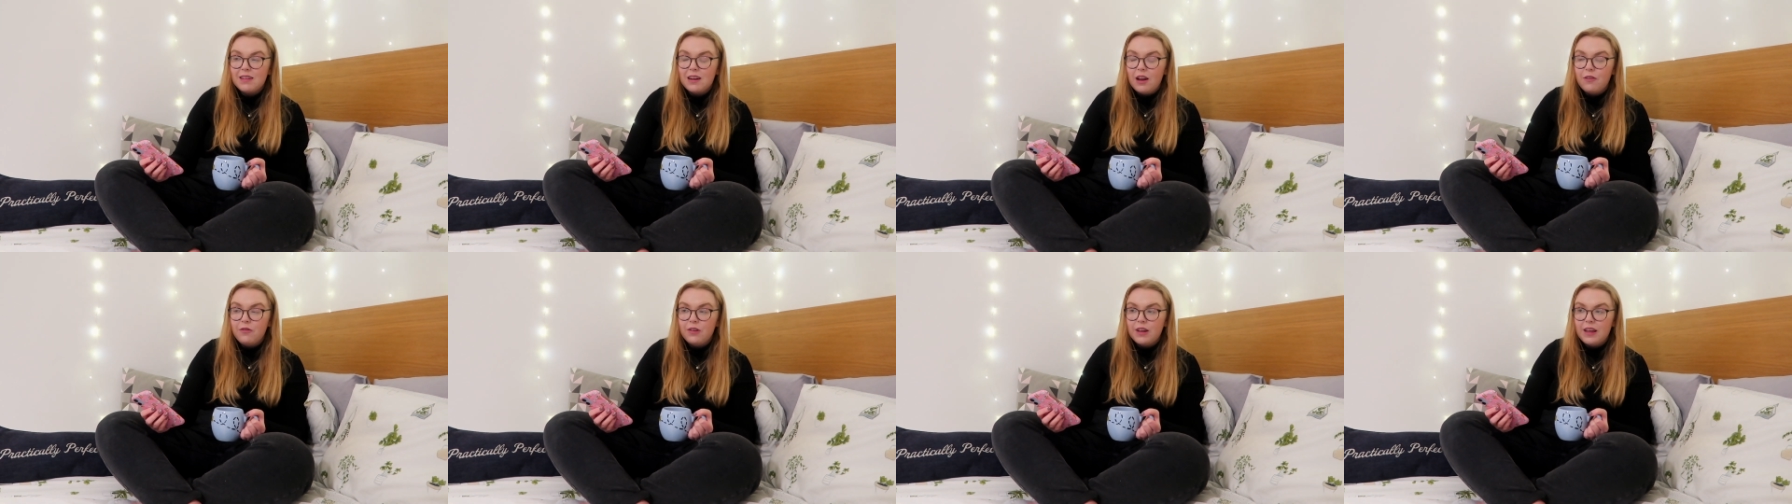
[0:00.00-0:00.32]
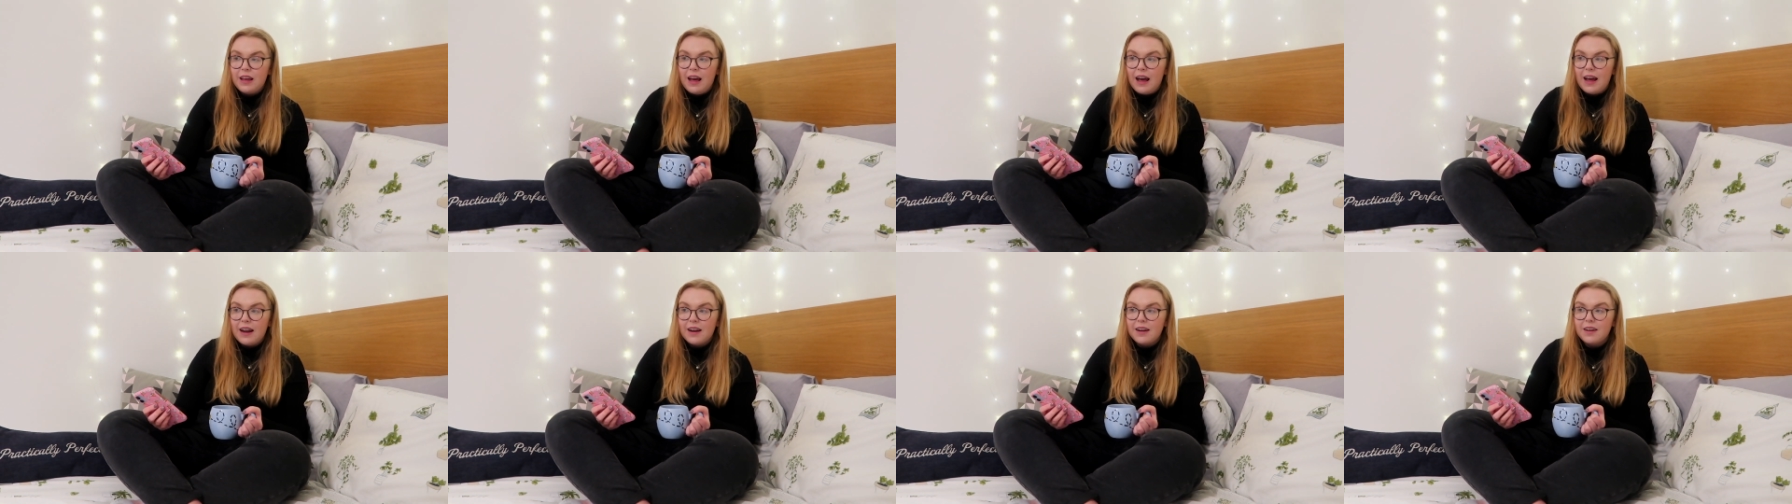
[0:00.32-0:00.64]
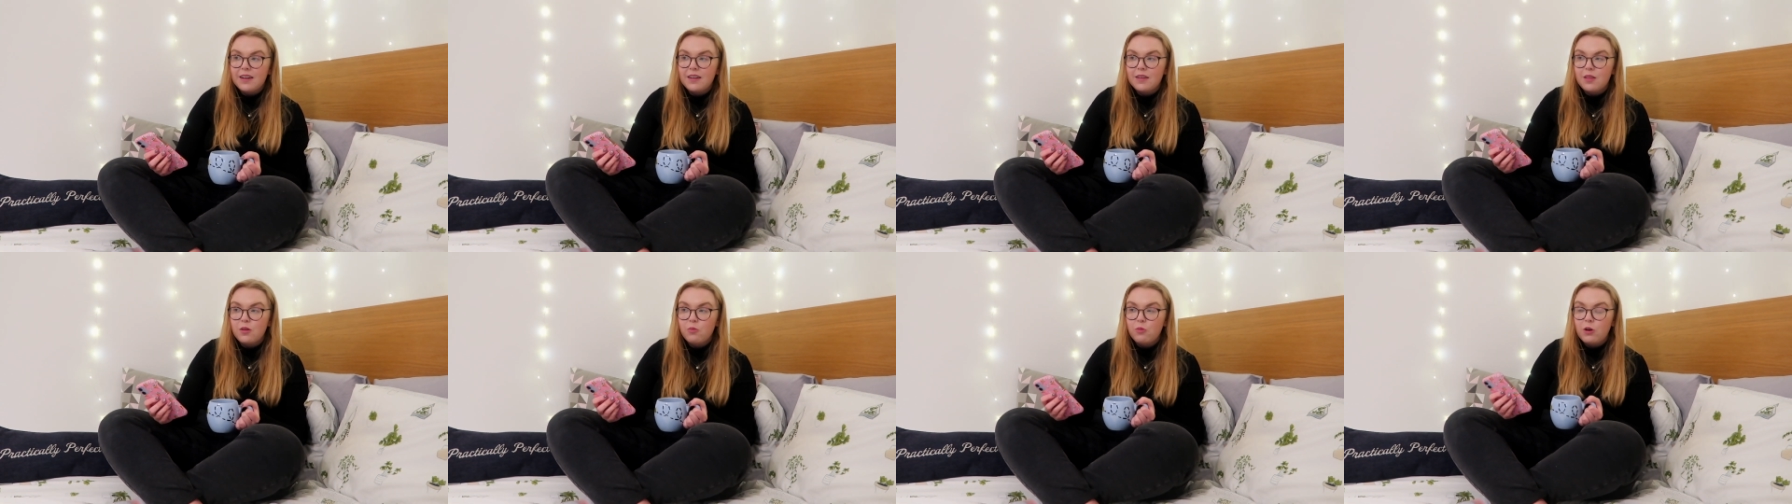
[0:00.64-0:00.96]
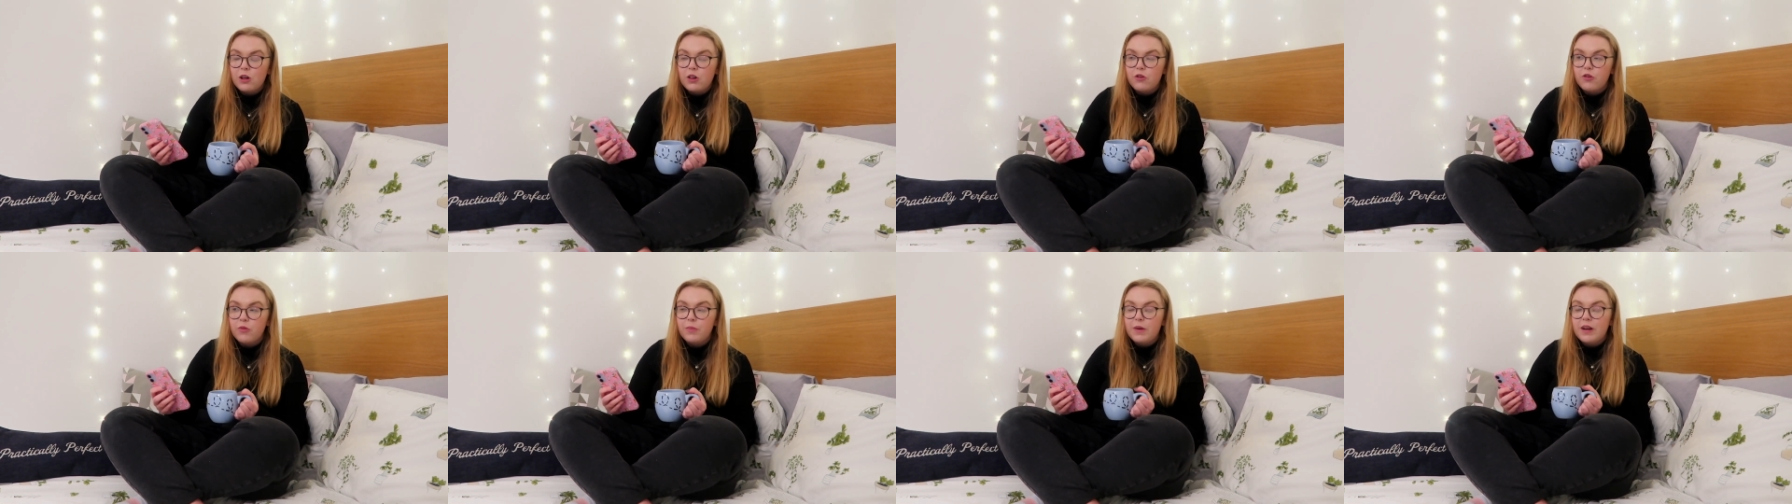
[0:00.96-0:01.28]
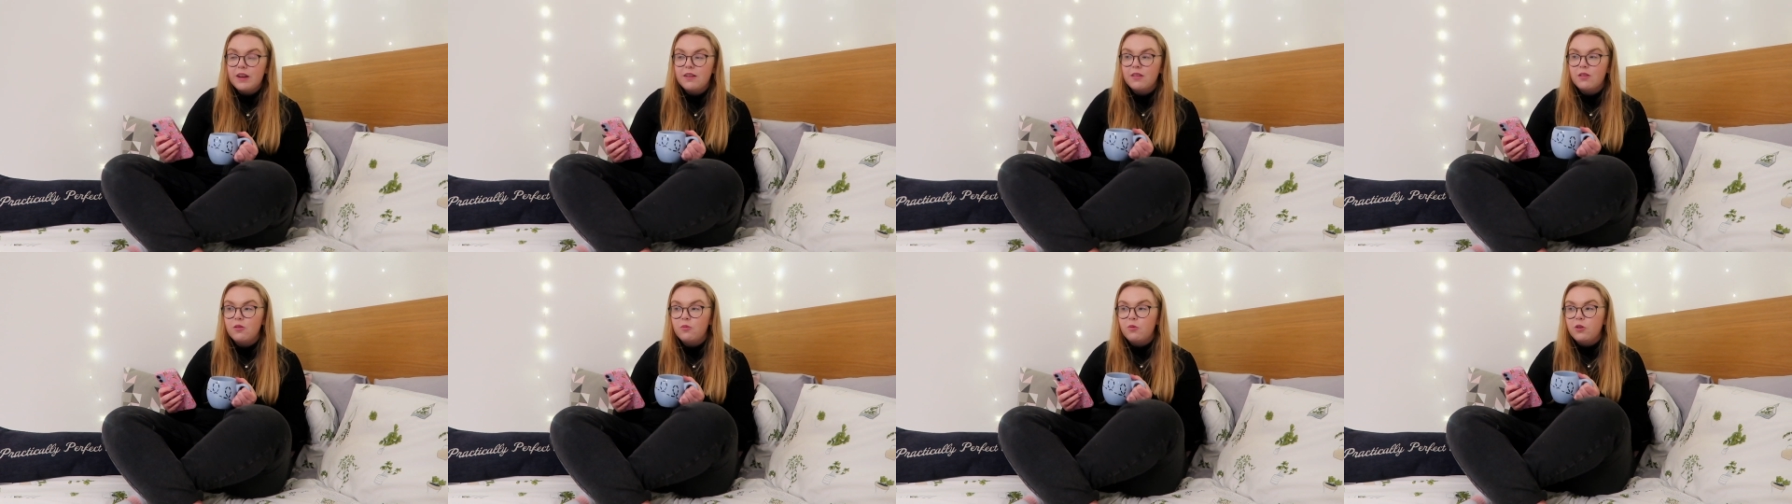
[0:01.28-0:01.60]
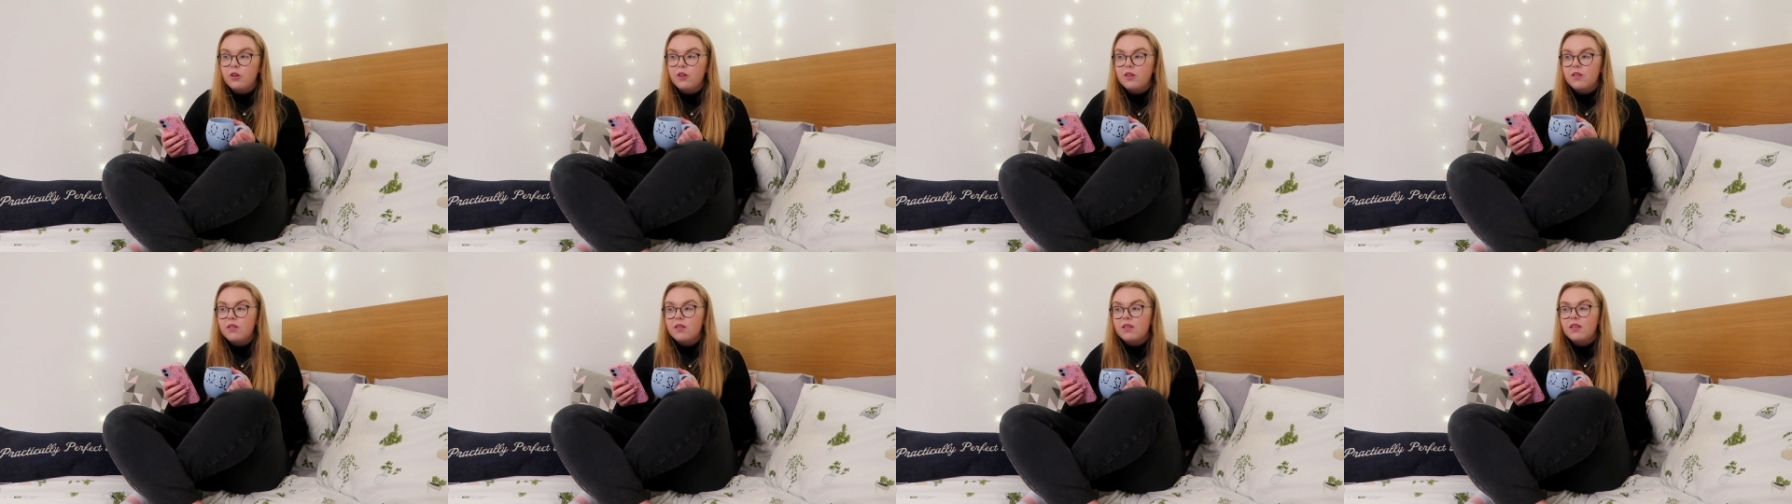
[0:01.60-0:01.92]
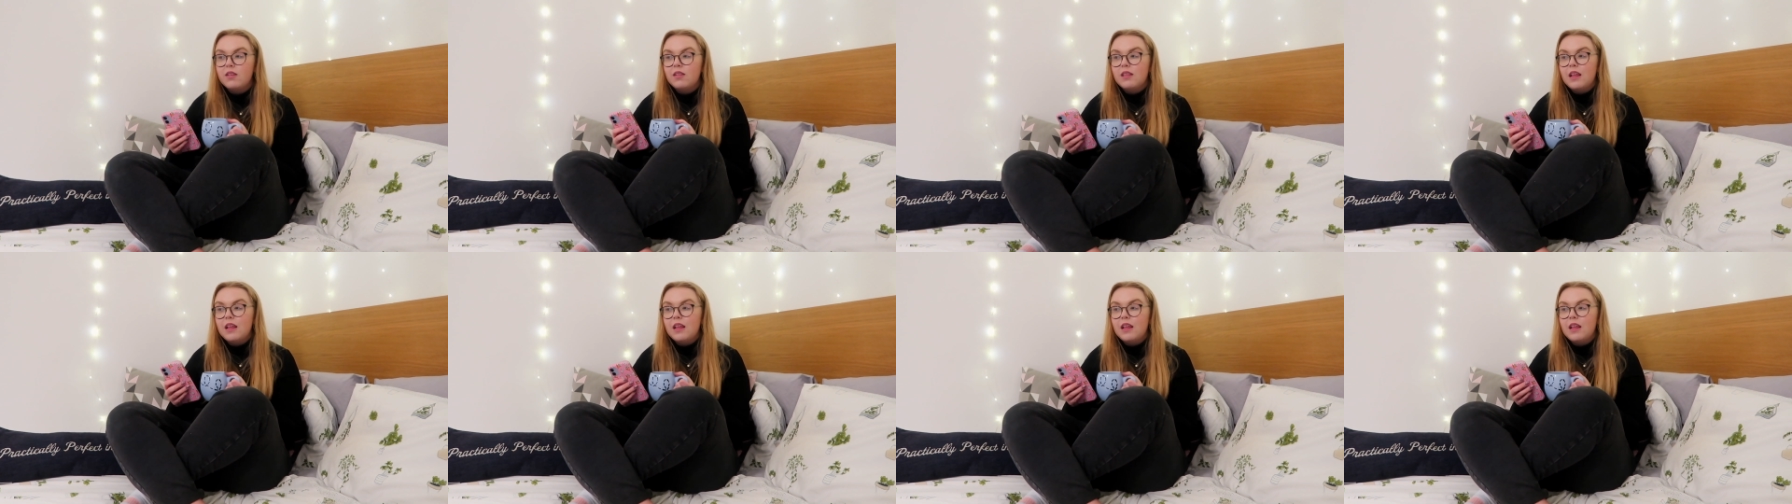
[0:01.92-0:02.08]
Lovett and The Witch from Into the Woods.